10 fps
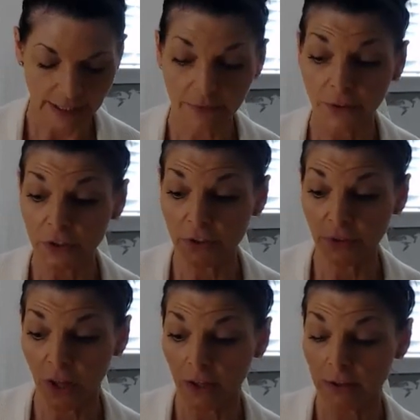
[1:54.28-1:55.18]
First of
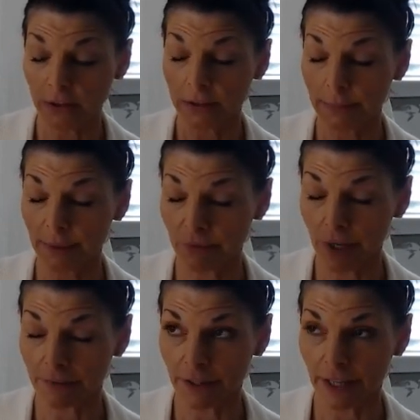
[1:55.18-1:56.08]
all, before
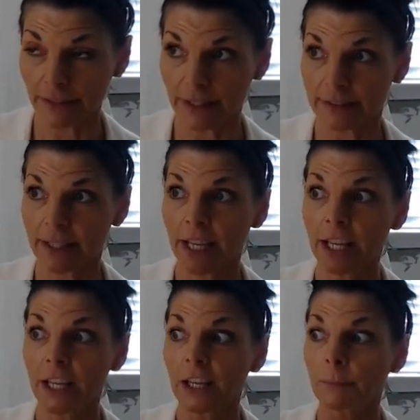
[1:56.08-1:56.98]
I forget this,
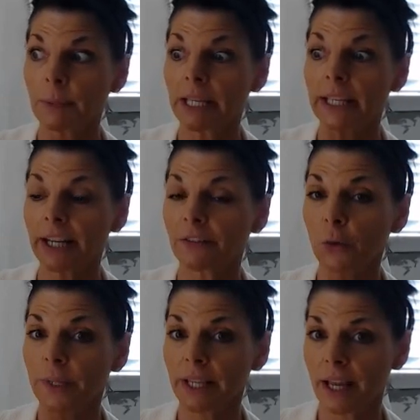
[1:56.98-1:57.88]
be careful
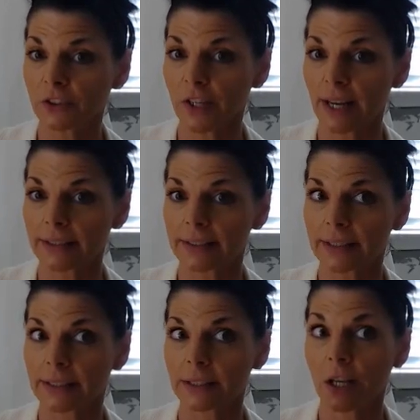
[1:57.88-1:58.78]
with contracts
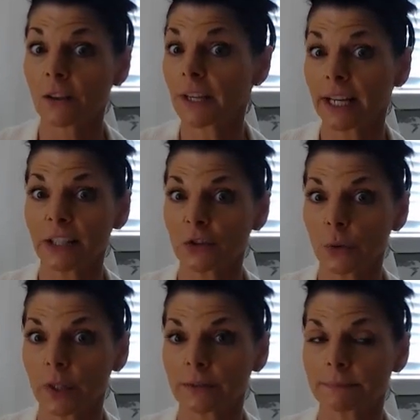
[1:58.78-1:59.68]
of any
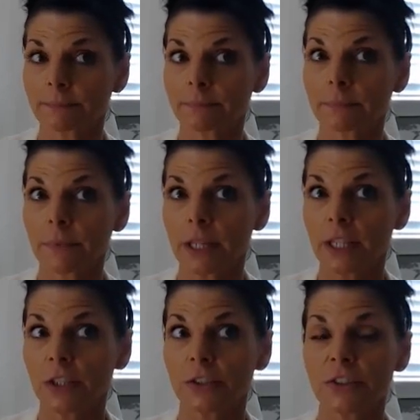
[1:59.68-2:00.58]
sort.
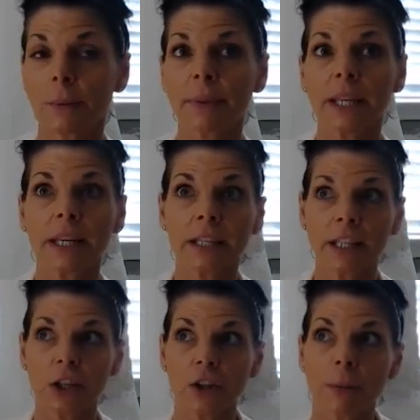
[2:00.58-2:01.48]
There's something in
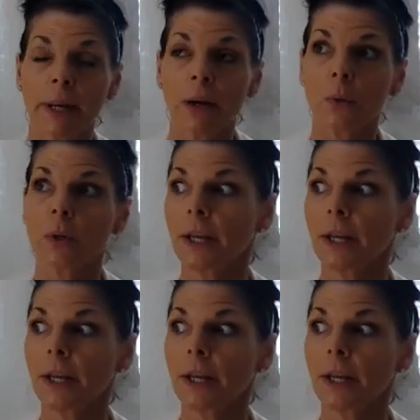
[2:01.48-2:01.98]
here about